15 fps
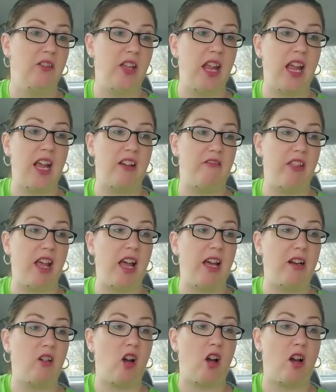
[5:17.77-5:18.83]
they have
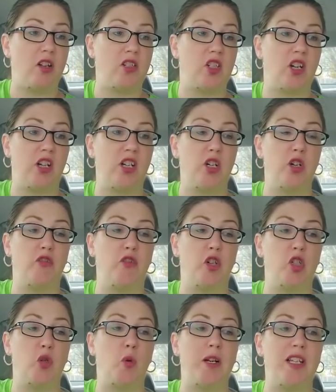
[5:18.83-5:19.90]
that cost on here for
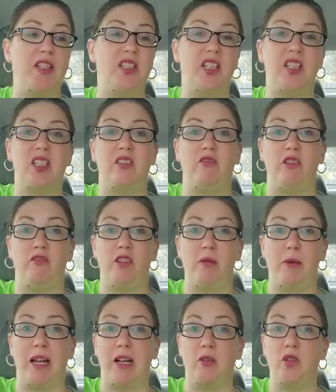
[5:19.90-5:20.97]
26 to 50
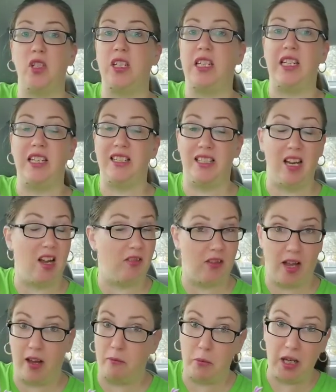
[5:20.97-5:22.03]
pounds, and he's not
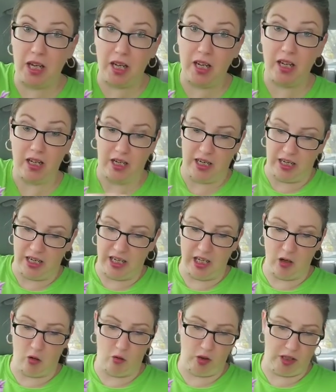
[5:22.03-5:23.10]
that big.
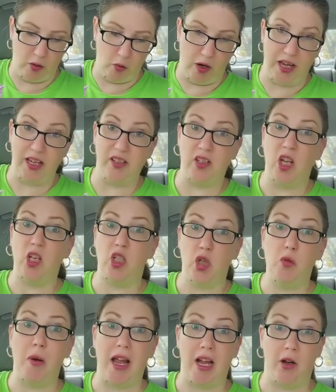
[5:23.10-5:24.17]
He only weighs
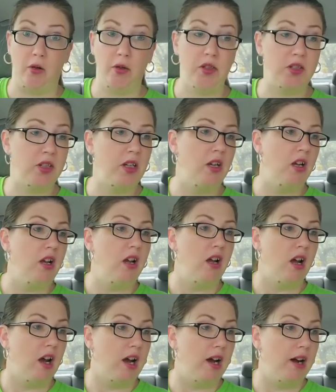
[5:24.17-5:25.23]
2 pounds.
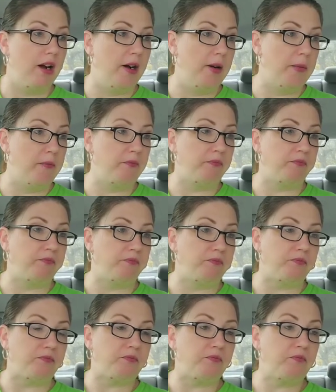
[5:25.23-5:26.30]

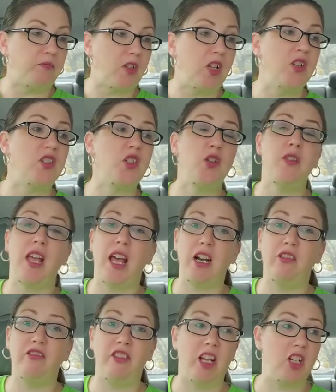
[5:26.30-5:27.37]
So
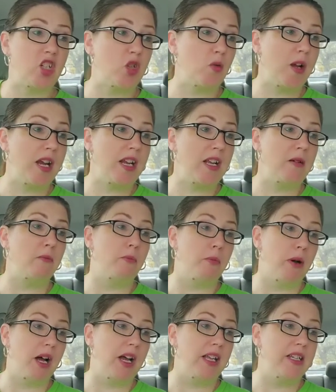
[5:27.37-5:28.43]
that'll fluctuate it,
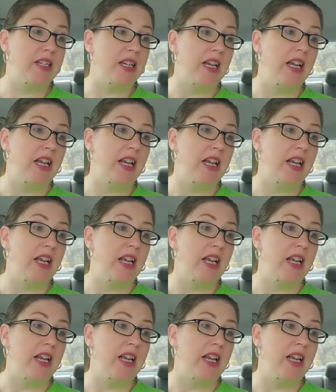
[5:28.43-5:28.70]
but